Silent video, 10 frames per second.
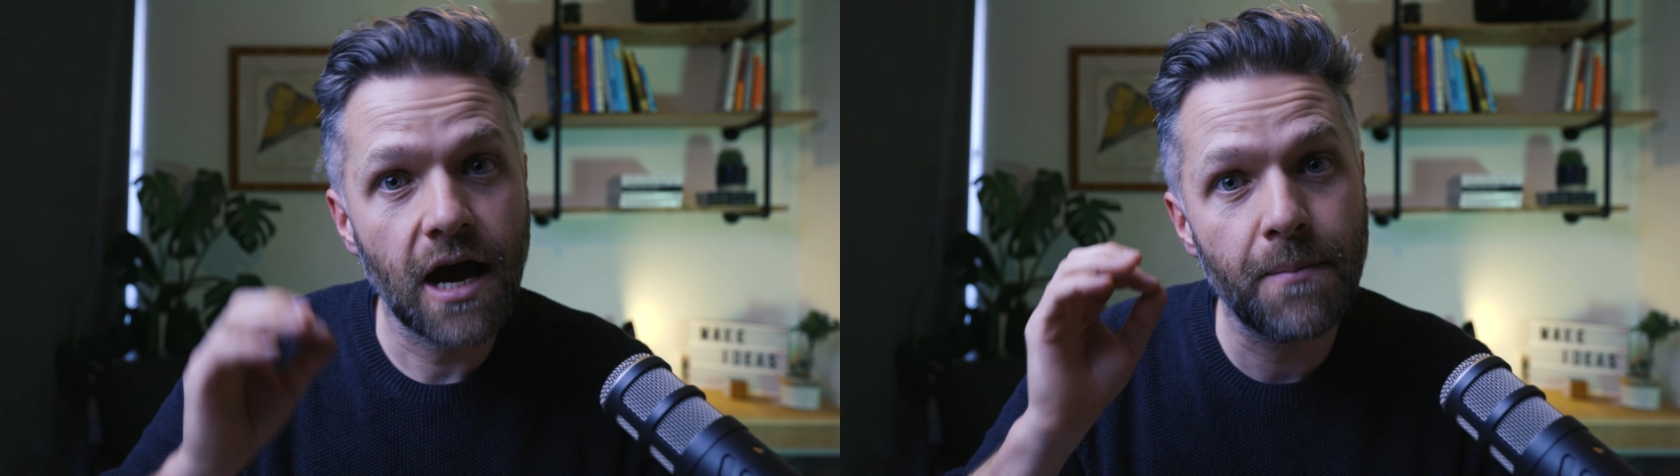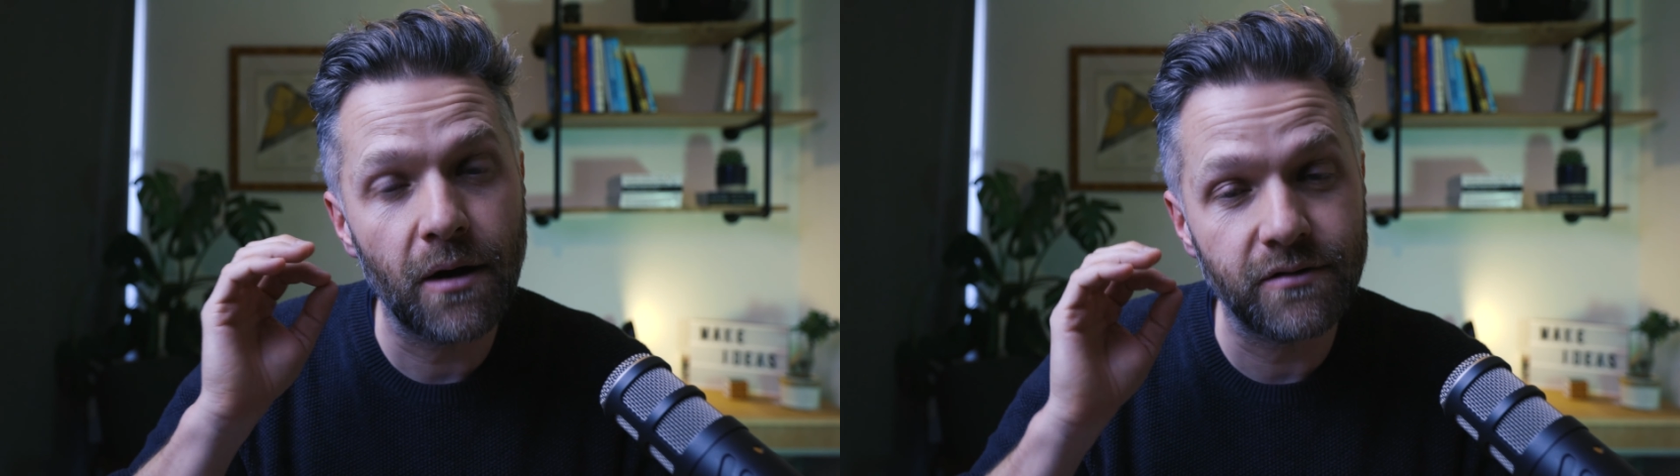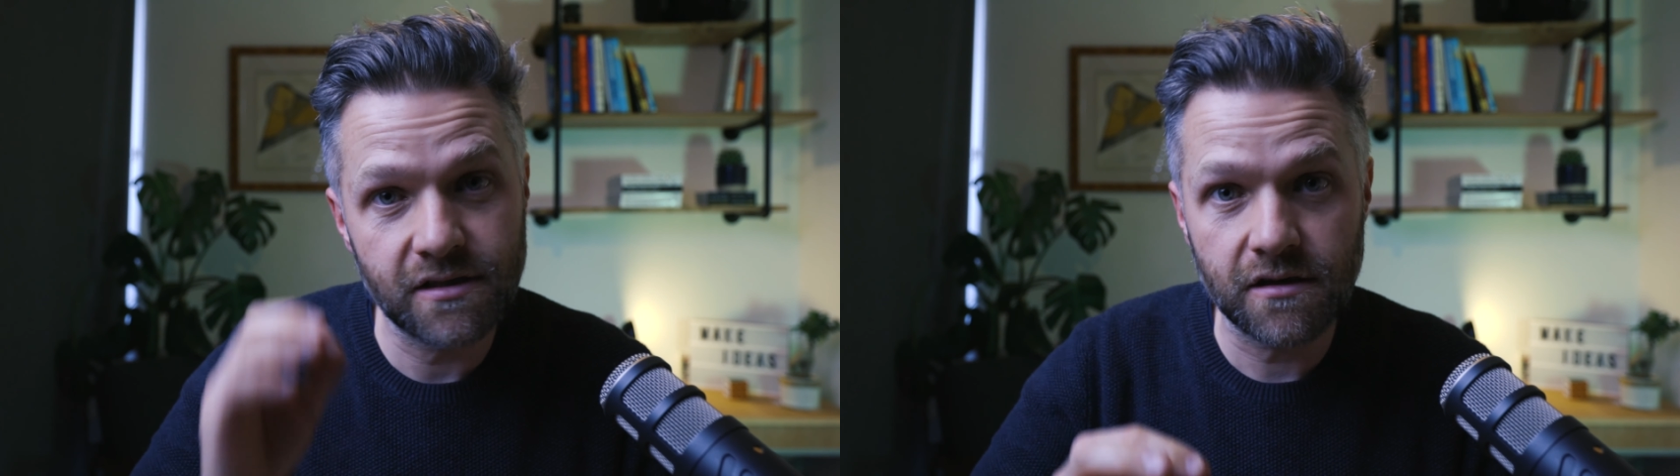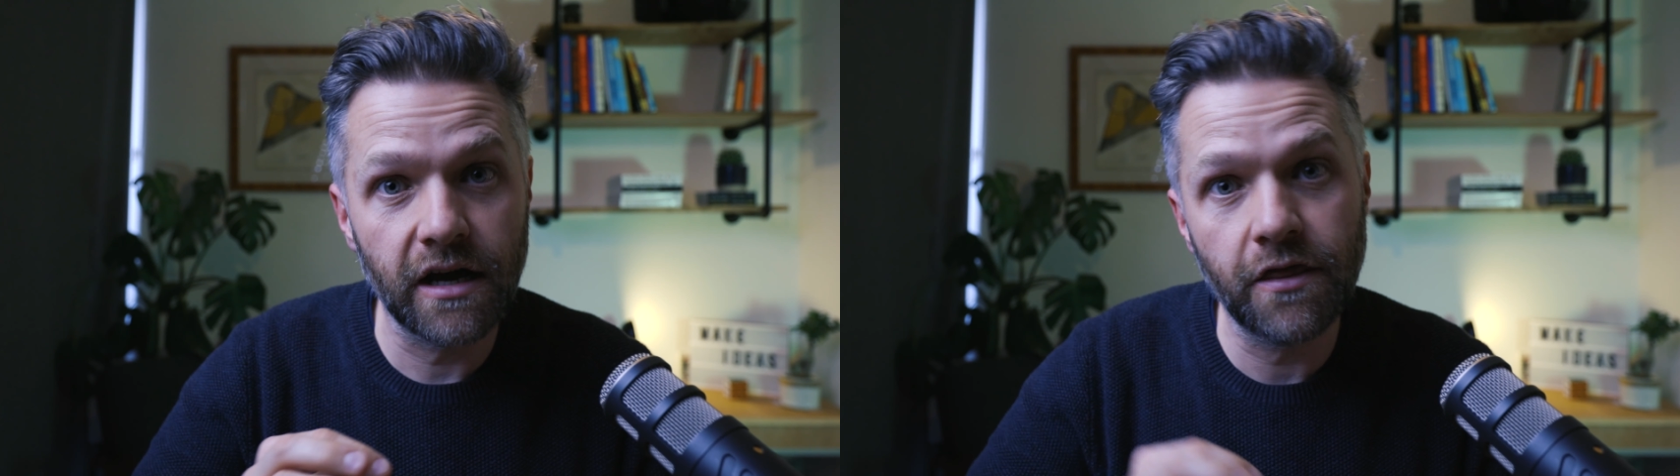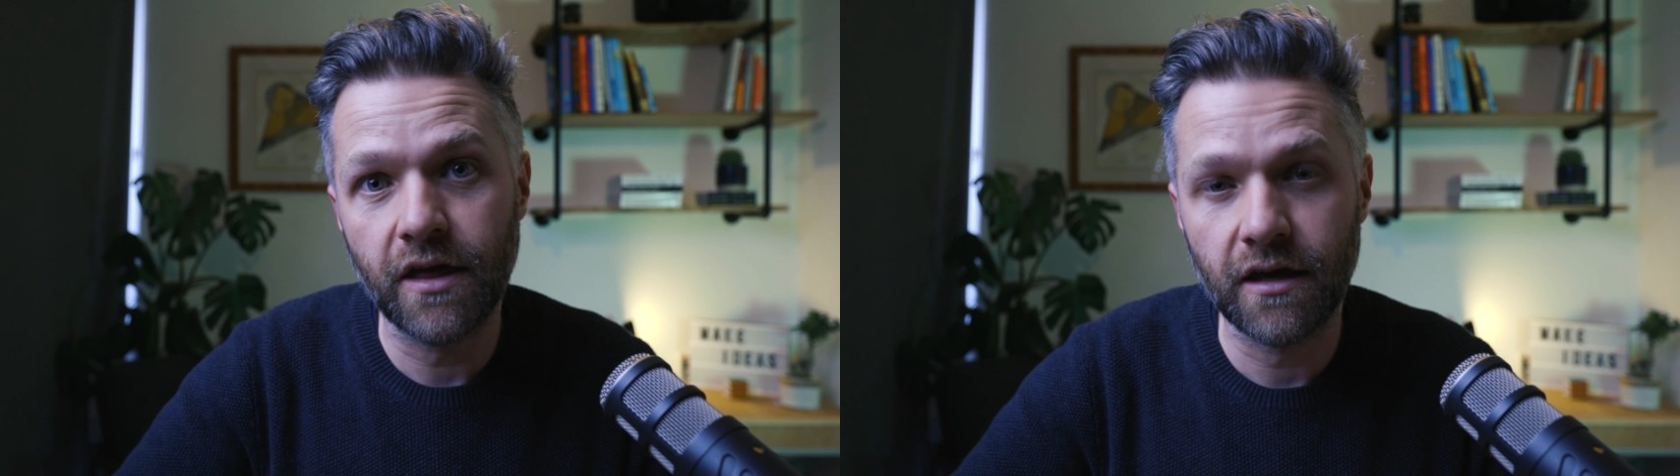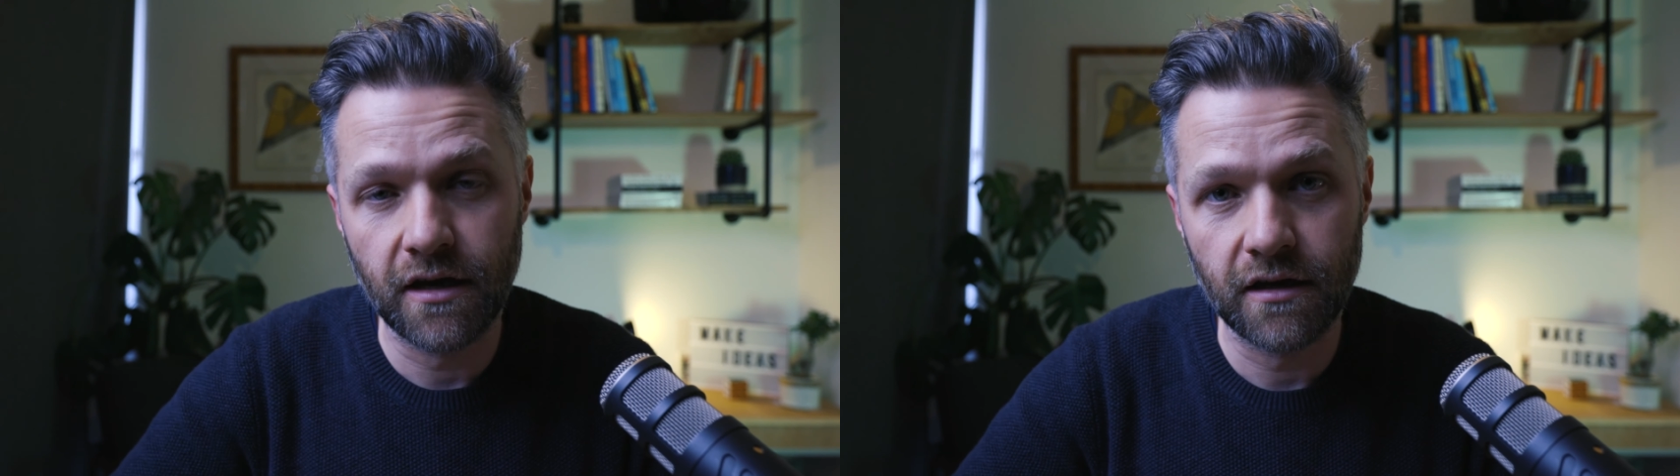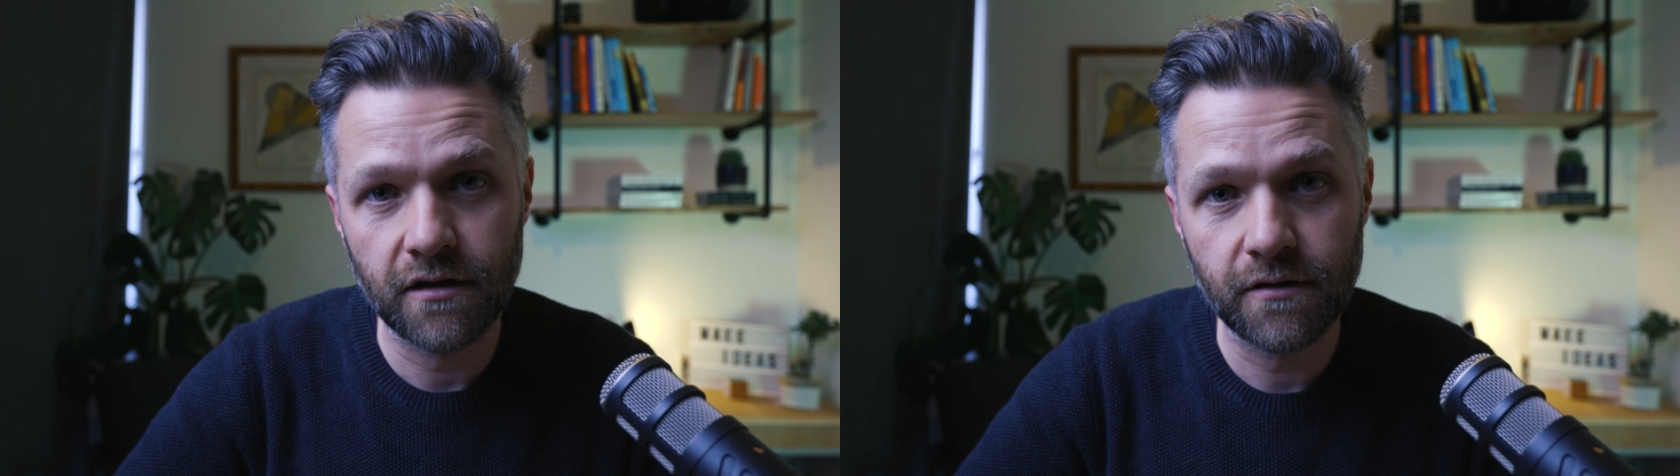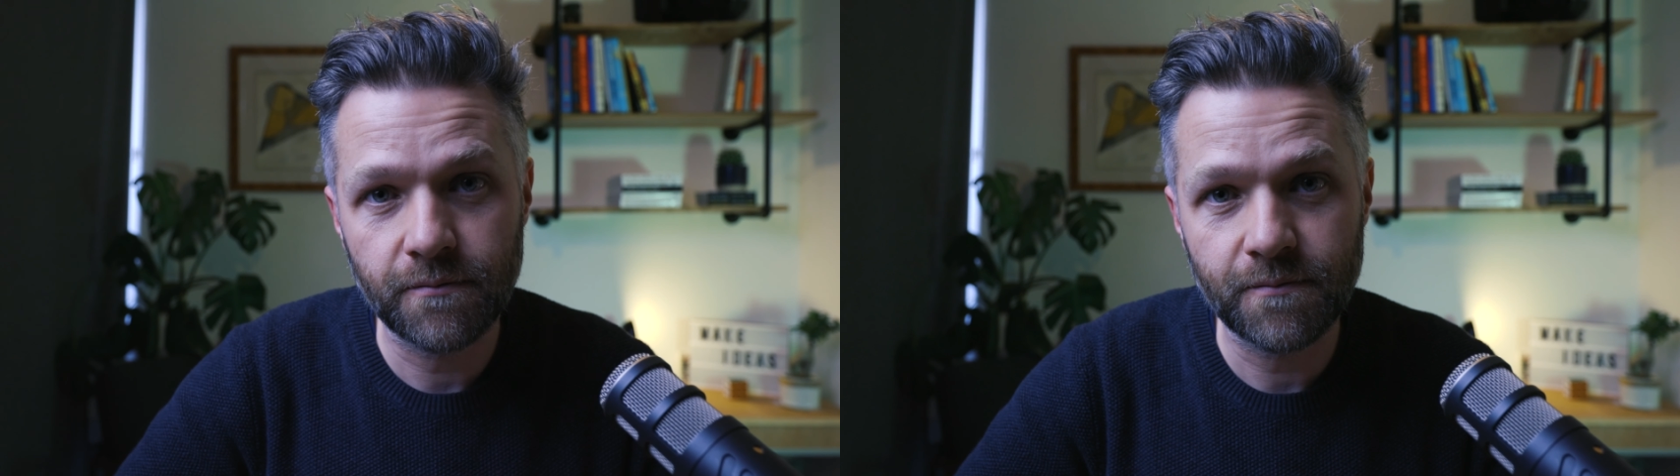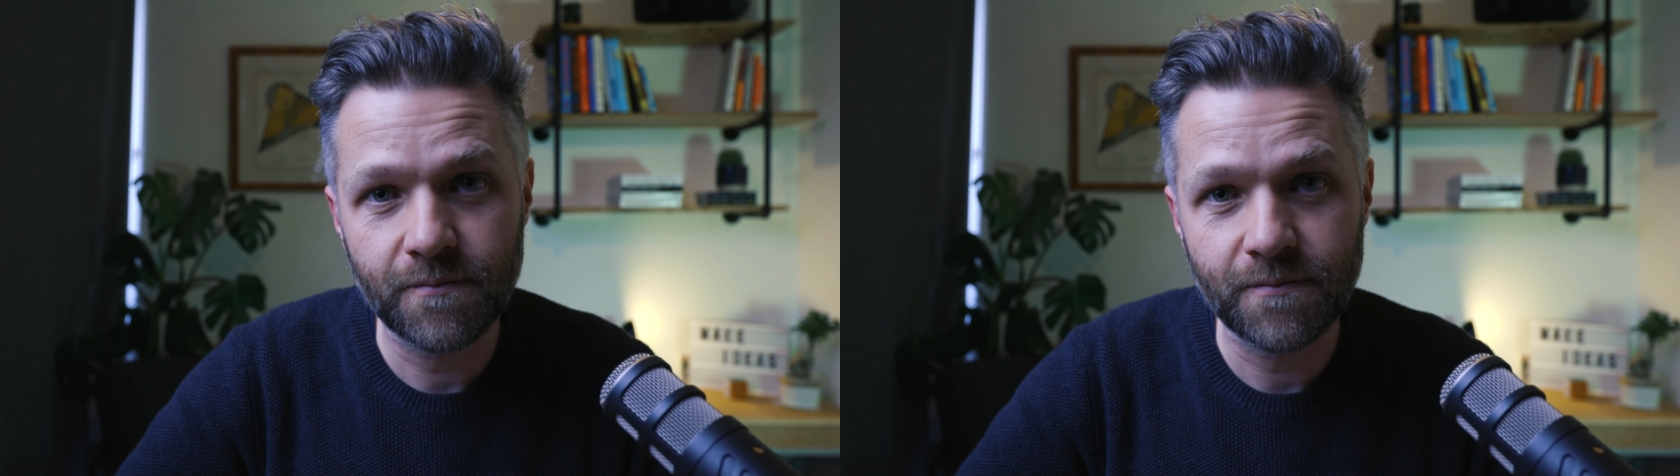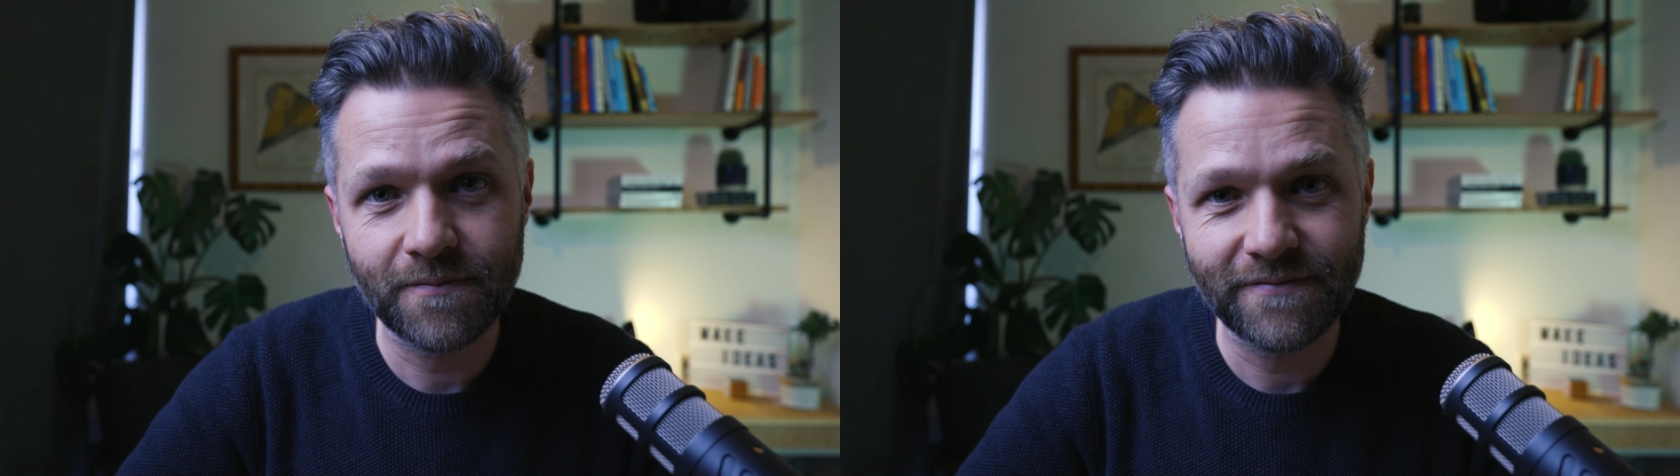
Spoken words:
about design thinking. Now,